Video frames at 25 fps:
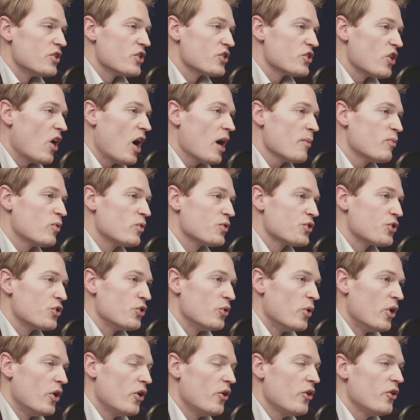the disciples
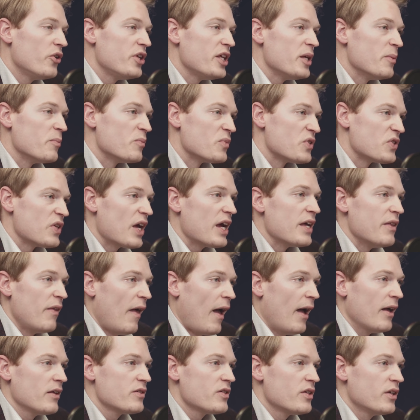who heard him say
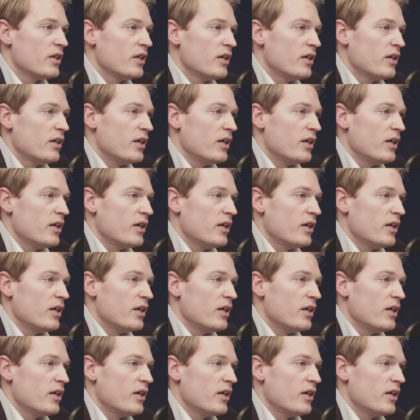that,